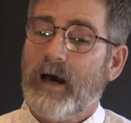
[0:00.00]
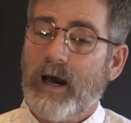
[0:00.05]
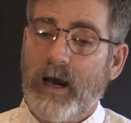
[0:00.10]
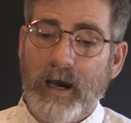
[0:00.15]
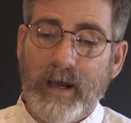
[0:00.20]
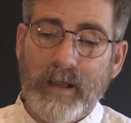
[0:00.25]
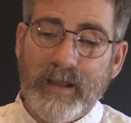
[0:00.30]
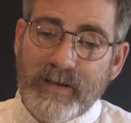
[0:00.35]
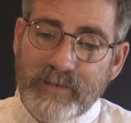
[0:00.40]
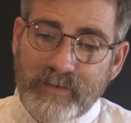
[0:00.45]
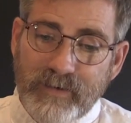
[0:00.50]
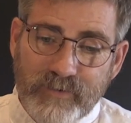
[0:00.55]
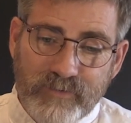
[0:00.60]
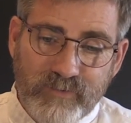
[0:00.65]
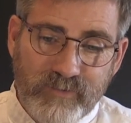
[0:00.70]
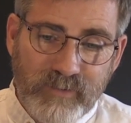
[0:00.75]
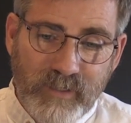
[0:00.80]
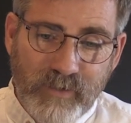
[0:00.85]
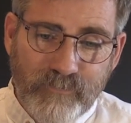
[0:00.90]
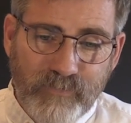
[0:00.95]
Uh, and
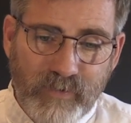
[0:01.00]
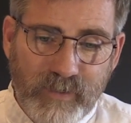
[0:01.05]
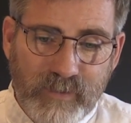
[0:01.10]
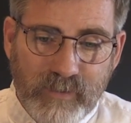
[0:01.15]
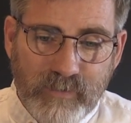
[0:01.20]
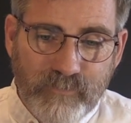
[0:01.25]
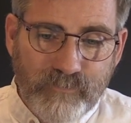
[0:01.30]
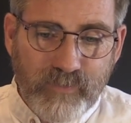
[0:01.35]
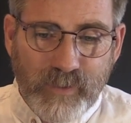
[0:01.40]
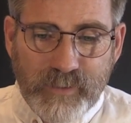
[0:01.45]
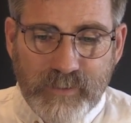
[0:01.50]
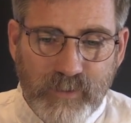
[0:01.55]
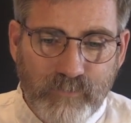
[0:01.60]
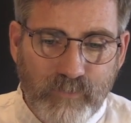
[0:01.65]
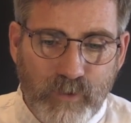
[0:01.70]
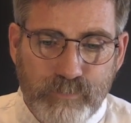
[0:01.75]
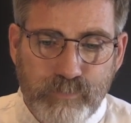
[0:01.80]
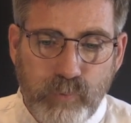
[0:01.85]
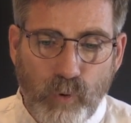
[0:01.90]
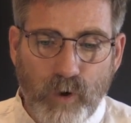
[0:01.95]
there's different conflicting
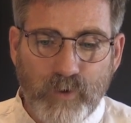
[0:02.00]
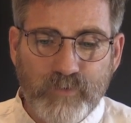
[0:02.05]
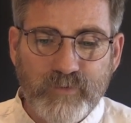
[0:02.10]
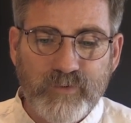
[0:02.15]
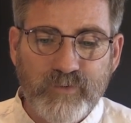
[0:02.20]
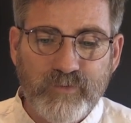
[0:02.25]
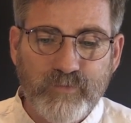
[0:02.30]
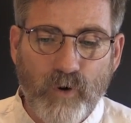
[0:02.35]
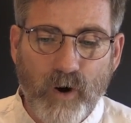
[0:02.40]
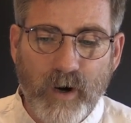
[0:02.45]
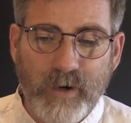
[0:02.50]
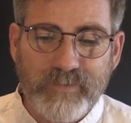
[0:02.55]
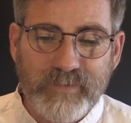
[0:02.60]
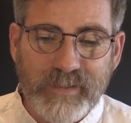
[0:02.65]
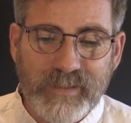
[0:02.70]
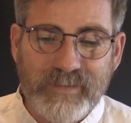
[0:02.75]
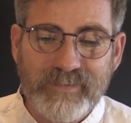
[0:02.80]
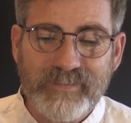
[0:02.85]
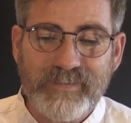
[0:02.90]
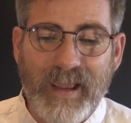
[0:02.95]
reports as far as
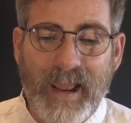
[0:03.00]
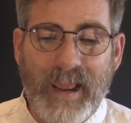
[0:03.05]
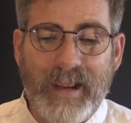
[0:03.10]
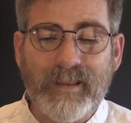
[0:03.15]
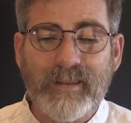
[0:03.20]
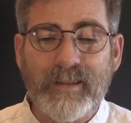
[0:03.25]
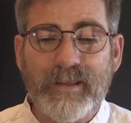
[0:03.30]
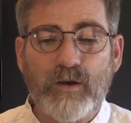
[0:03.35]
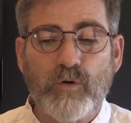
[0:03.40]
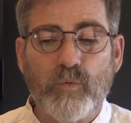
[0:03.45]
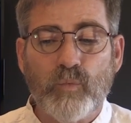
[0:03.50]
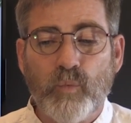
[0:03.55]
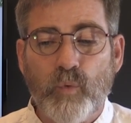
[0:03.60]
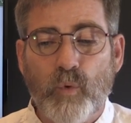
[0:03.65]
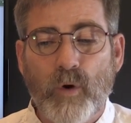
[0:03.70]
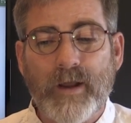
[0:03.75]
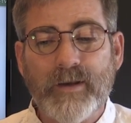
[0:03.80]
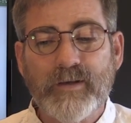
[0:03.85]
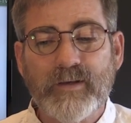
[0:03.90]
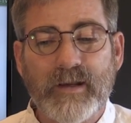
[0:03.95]
exactly
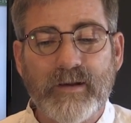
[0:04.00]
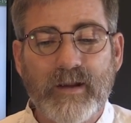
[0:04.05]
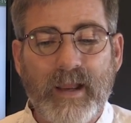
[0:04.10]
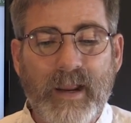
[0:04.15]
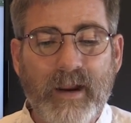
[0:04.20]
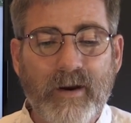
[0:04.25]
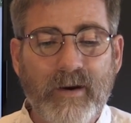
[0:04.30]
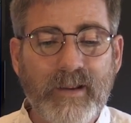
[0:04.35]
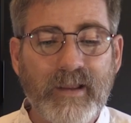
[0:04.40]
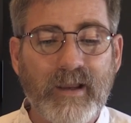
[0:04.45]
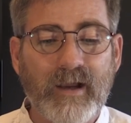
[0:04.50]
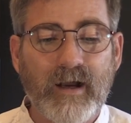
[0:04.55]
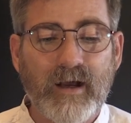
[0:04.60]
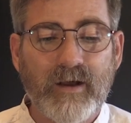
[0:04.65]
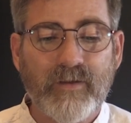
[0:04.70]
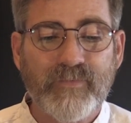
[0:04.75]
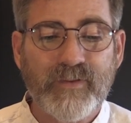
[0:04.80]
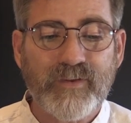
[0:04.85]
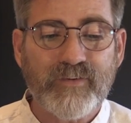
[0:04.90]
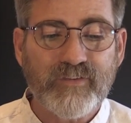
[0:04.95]
what area
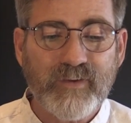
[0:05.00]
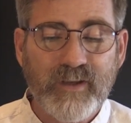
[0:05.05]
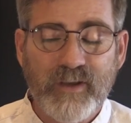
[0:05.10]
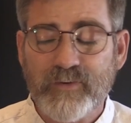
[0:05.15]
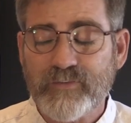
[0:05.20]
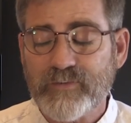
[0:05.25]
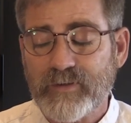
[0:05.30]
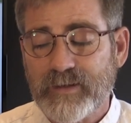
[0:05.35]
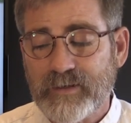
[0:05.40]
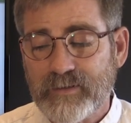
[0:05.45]
this is.